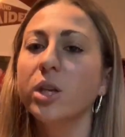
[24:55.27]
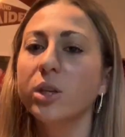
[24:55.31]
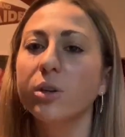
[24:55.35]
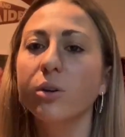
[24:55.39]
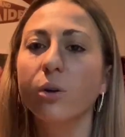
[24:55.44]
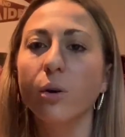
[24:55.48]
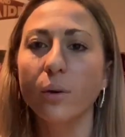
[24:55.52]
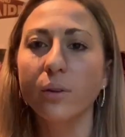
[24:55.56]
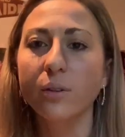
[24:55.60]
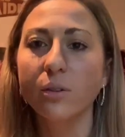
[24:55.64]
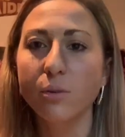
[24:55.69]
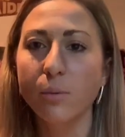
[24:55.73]
You're
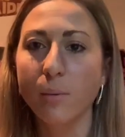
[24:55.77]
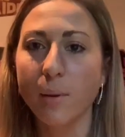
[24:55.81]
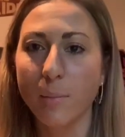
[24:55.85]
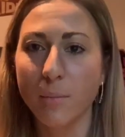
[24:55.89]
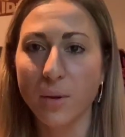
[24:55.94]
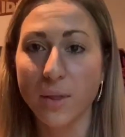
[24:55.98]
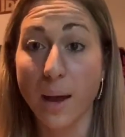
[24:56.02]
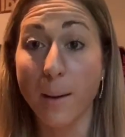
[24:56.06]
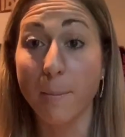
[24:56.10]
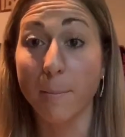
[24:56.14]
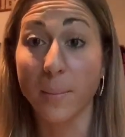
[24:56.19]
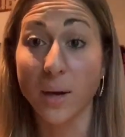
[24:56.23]
going to
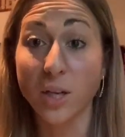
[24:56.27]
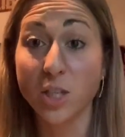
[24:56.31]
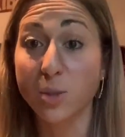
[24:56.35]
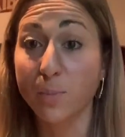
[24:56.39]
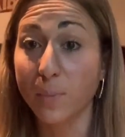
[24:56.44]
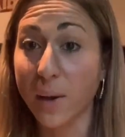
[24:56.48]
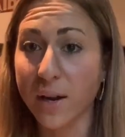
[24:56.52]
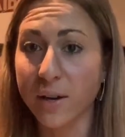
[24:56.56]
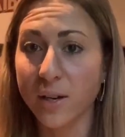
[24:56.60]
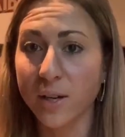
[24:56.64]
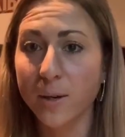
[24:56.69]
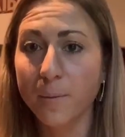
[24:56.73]
remember that much
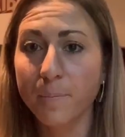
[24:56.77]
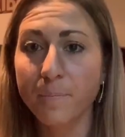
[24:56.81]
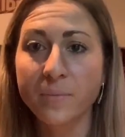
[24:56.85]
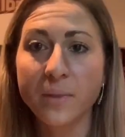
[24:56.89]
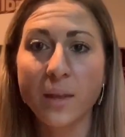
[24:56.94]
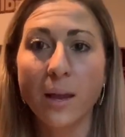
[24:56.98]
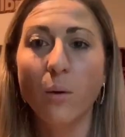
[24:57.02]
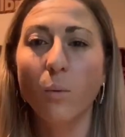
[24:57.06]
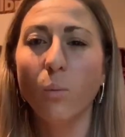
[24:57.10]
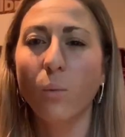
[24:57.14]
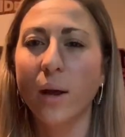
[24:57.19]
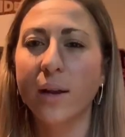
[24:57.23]
better
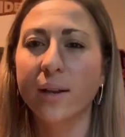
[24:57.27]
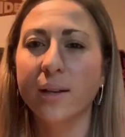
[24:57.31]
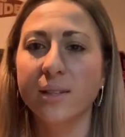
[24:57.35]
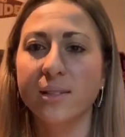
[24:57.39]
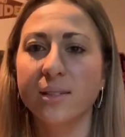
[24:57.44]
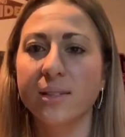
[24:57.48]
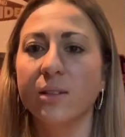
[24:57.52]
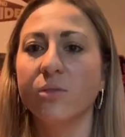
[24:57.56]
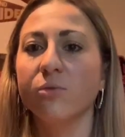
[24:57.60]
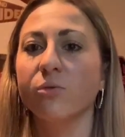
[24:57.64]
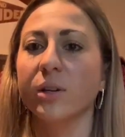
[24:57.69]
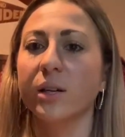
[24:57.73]
when
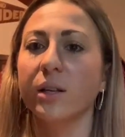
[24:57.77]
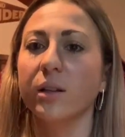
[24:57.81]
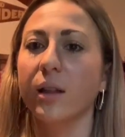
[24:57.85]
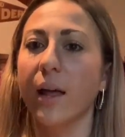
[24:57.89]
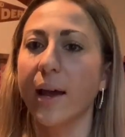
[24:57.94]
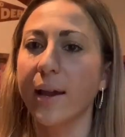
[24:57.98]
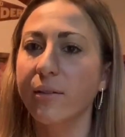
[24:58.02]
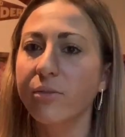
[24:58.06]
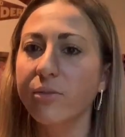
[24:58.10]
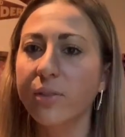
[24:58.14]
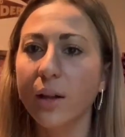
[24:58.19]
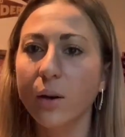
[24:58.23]
it's in real
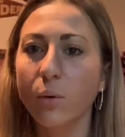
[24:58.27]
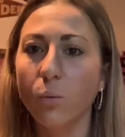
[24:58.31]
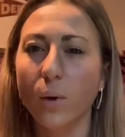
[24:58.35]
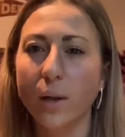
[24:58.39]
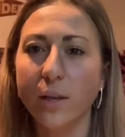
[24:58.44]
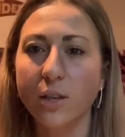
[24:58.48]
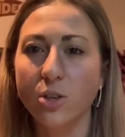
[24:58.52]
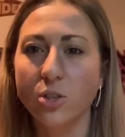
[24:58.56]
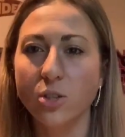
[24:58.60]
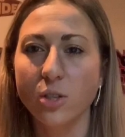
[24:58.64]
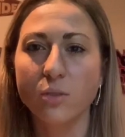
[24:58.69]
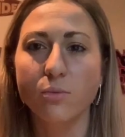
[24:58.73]
life than
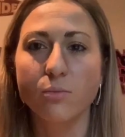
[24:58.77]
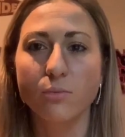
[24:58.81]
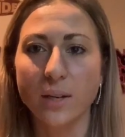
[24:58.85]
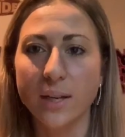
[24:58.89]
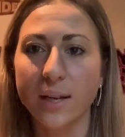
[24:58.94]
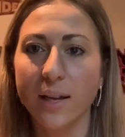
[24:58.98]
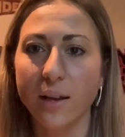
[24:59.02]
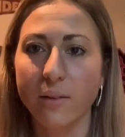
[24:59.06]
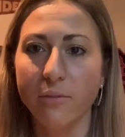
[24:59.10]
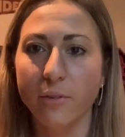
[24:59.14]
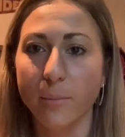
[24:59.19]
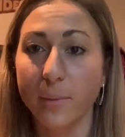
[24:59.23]
when you're just
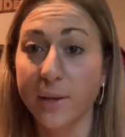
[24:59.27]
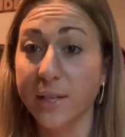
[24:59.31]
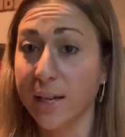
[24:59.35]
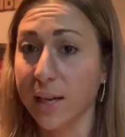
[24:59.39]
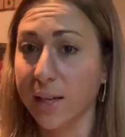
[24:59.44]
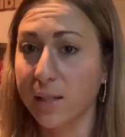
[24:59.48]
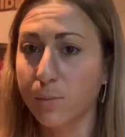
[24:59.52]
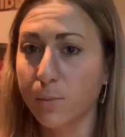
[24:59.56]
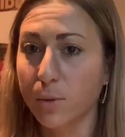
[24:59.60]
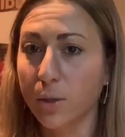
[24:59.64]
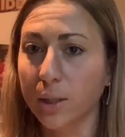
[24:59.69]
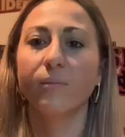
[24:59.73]
reading it from a
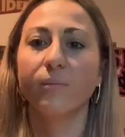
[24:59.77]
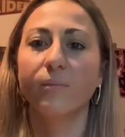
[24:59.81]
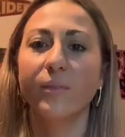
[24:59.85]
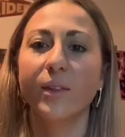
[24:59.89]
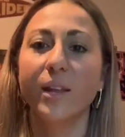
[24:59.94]
textbook.